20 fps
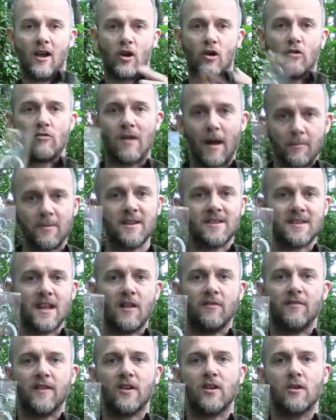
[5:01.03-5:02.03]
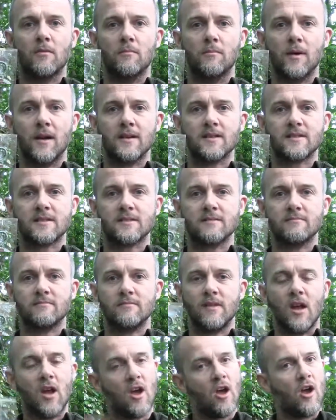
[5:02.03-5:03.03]
Grab yourself a compass,
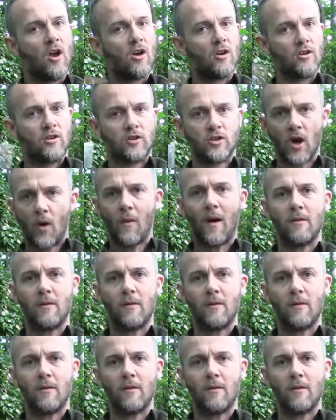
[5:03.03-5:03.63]
Go